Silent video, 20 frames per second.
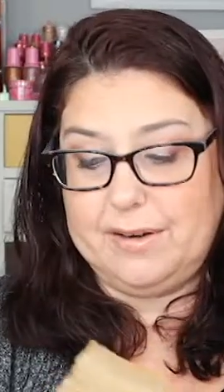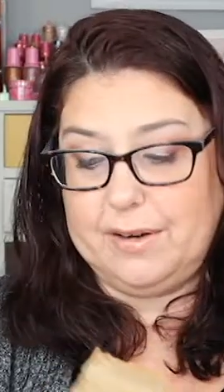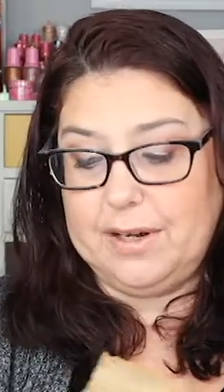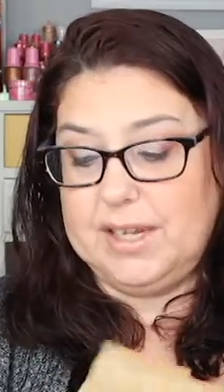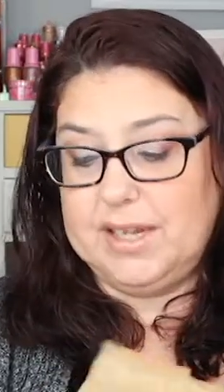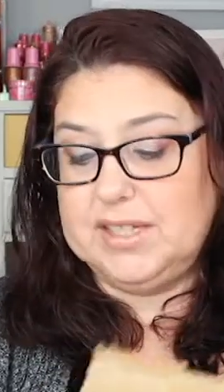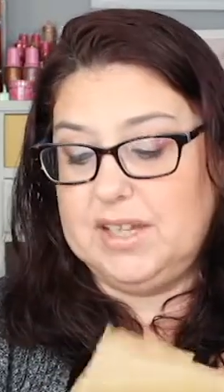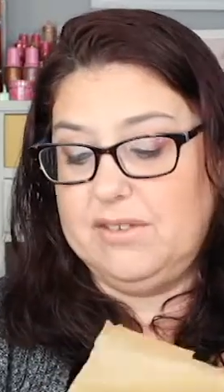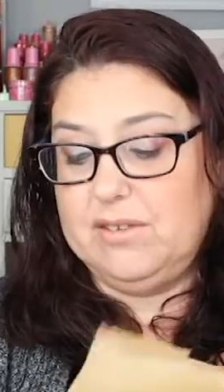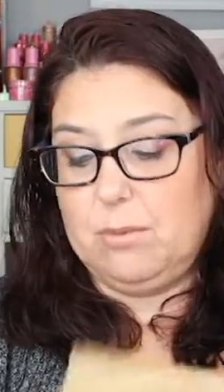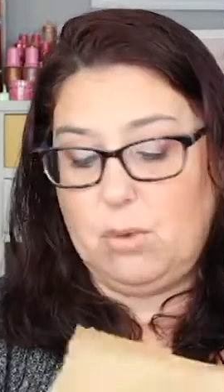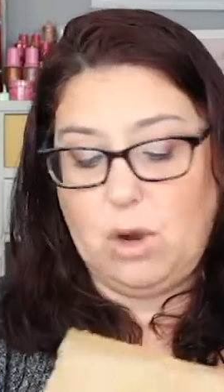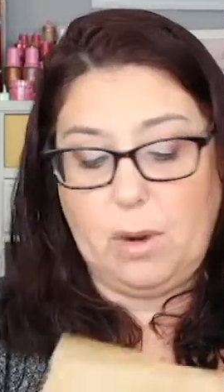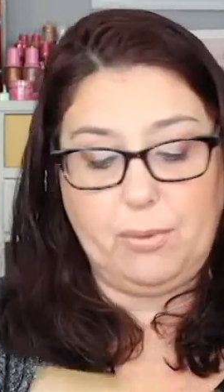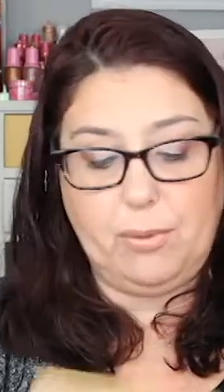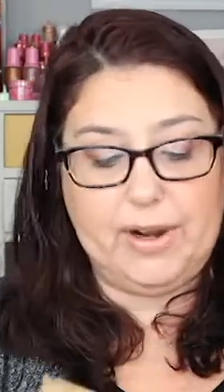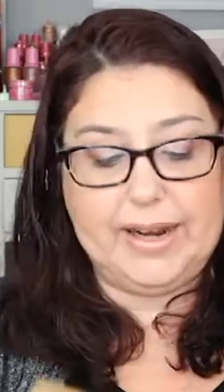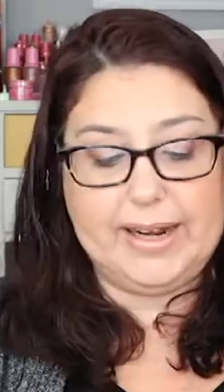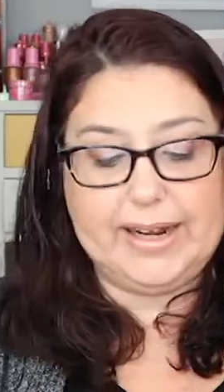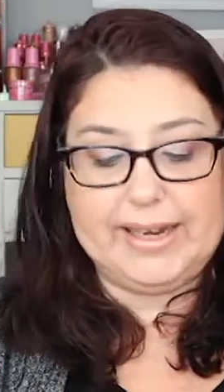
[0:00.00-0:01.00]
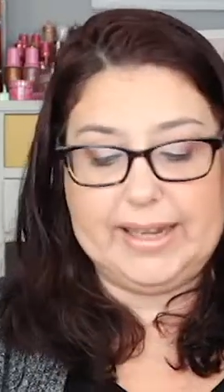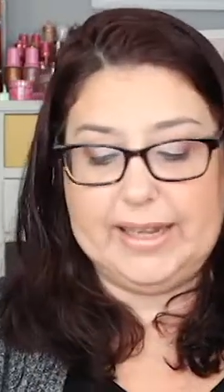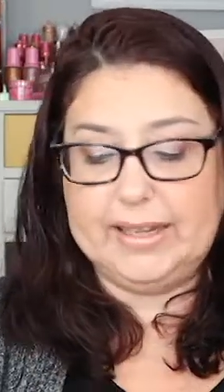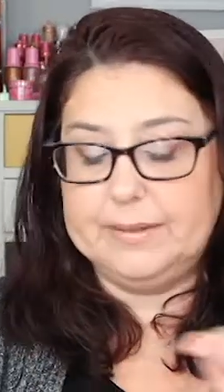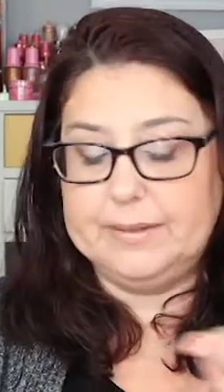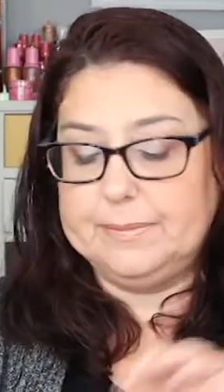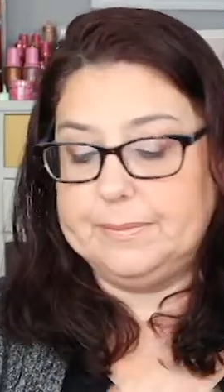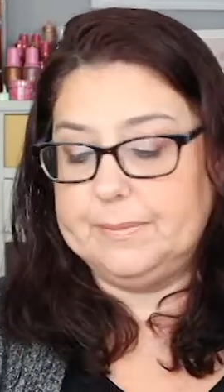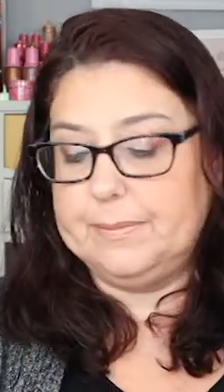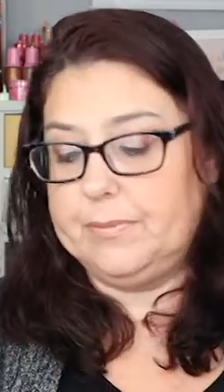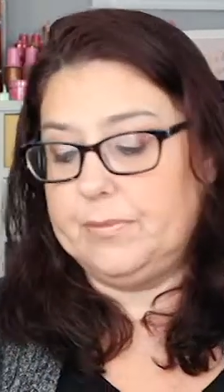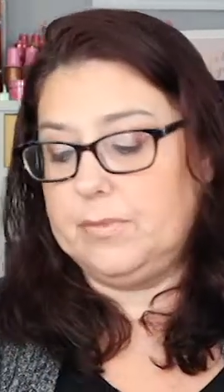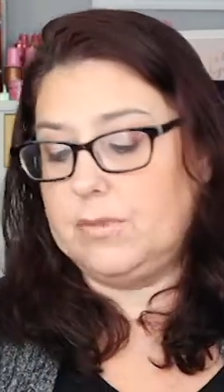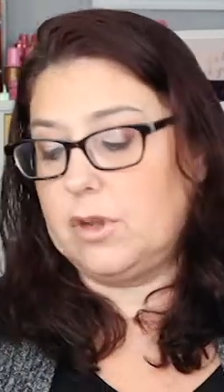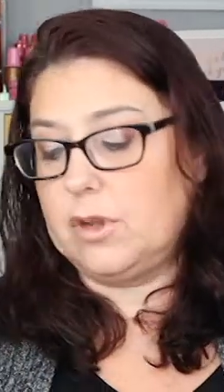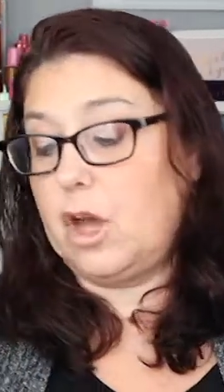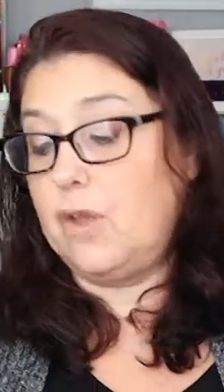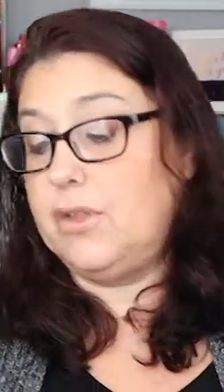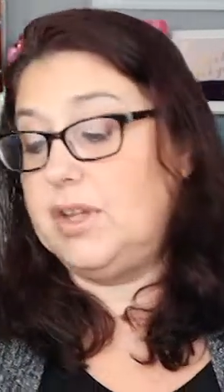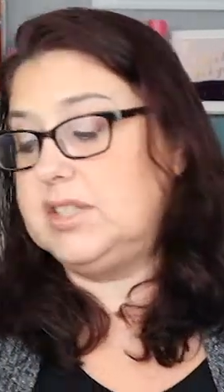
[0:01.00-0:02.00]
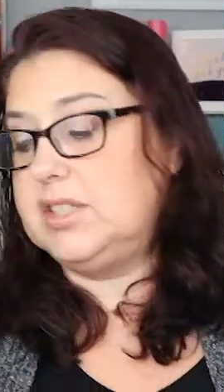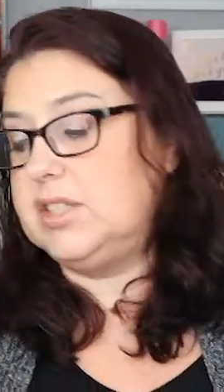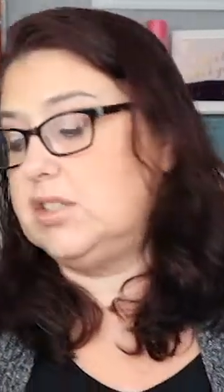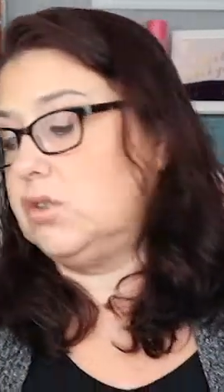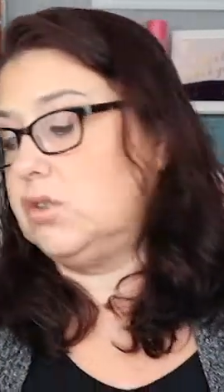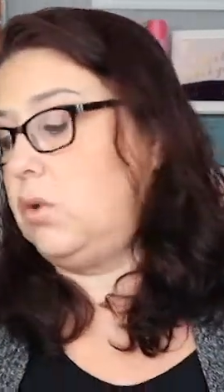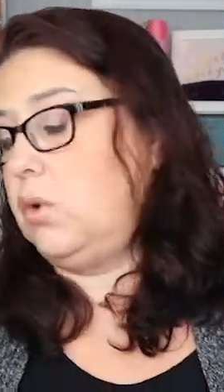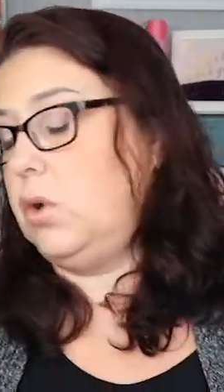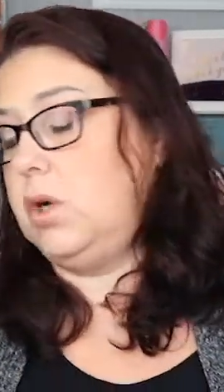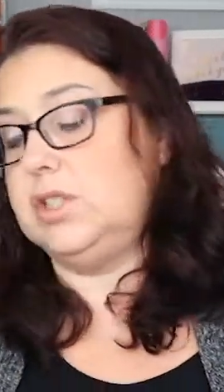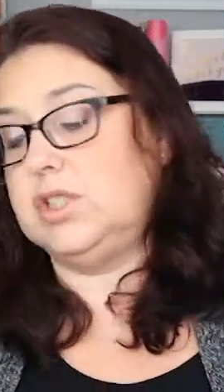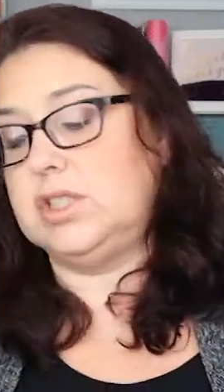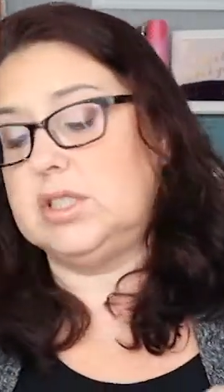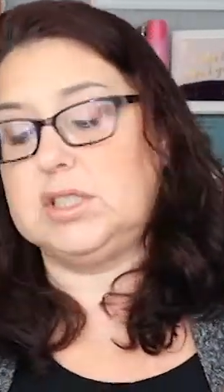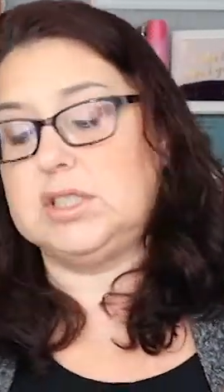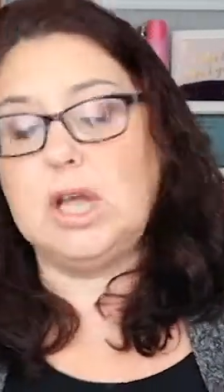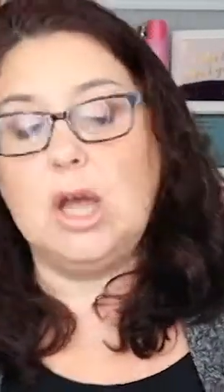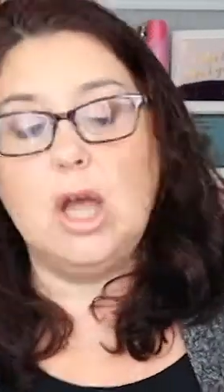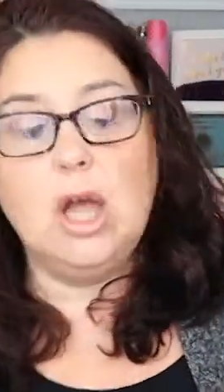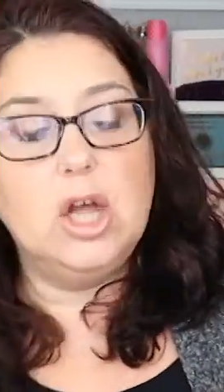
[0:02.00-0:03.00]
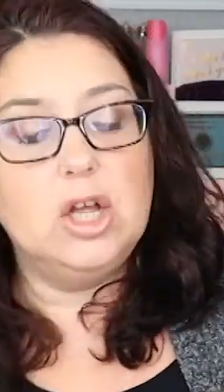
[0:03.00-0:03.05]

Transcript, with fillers: It's even more pretty. Oh, this is gorgeous.